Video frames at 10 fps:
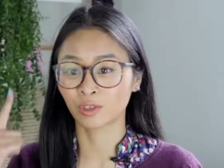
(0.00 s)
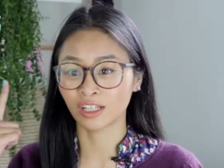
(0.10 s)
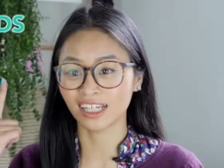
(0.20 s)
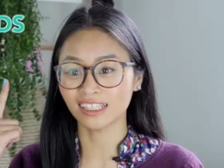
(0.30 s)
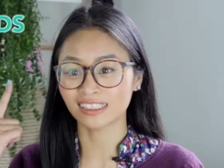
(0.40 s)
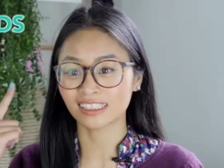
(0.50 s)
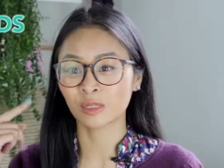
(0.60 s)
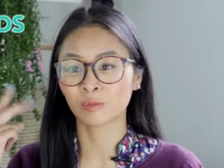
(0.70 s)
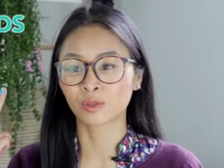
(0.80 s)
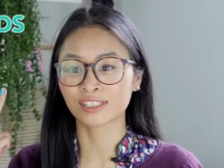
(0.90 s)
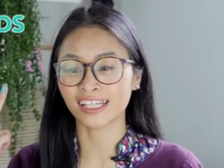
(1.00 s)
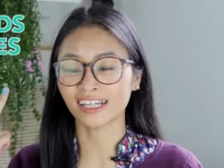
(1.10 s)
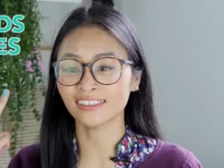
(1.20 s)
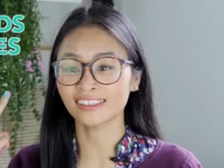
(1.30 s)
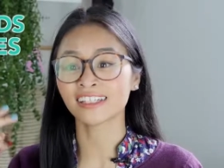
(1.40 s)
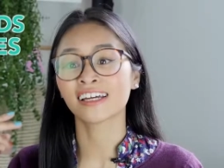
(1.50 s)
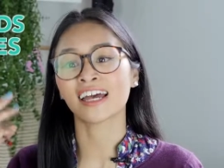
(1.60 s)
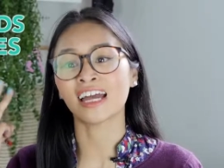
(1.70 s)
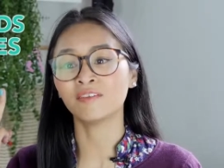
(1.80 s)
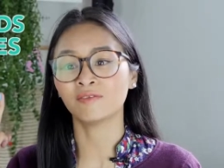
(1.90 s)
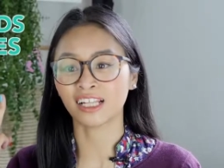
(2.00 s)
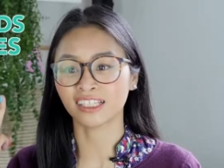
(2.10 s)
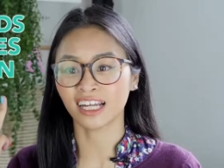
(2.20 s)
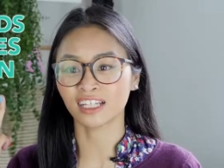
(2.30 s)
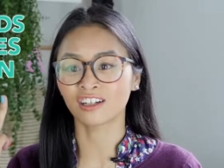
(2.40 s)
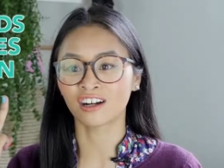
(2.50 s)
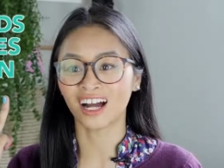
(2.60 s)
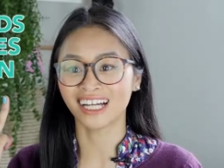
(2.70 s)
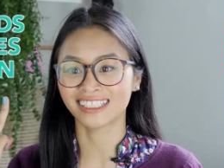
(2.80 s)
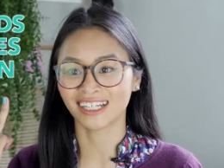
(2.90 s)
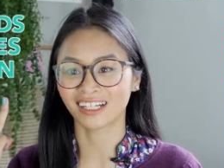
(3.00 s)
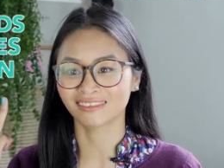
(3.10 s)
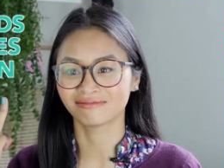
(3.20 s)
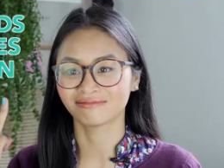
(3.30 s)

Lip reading: more leads, more sales, and validate your idea.